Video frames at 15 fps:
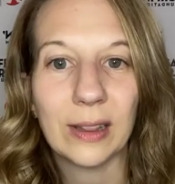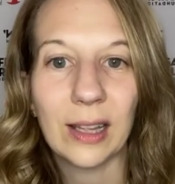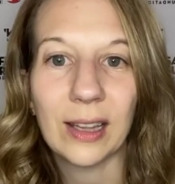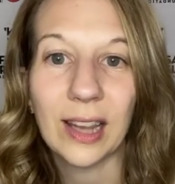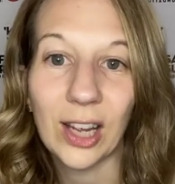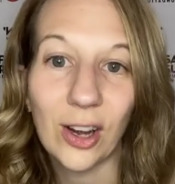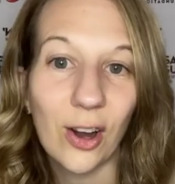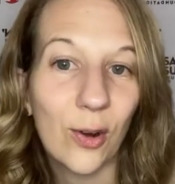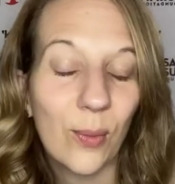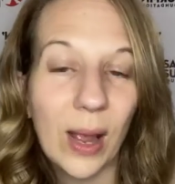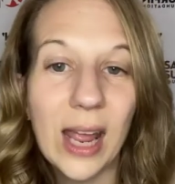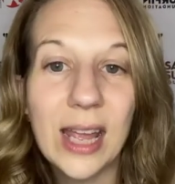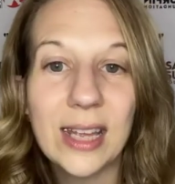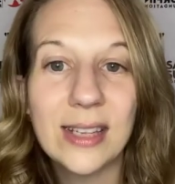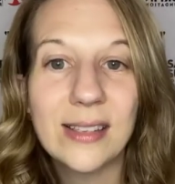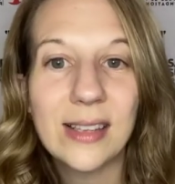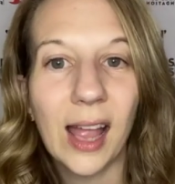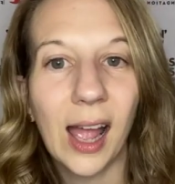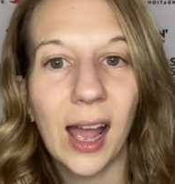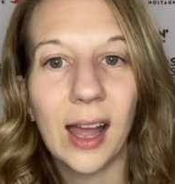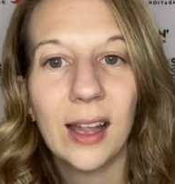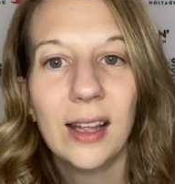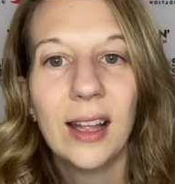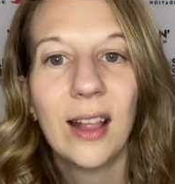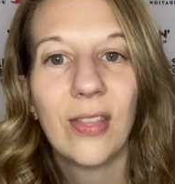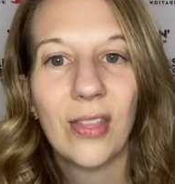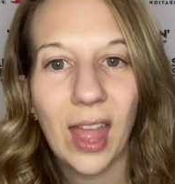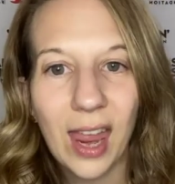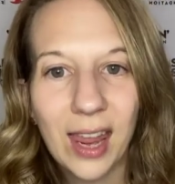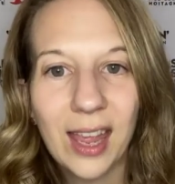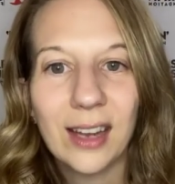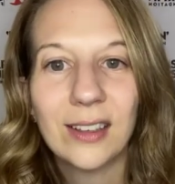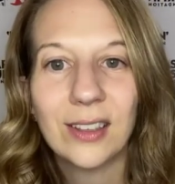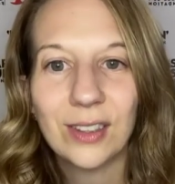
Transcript: that there are ways that they can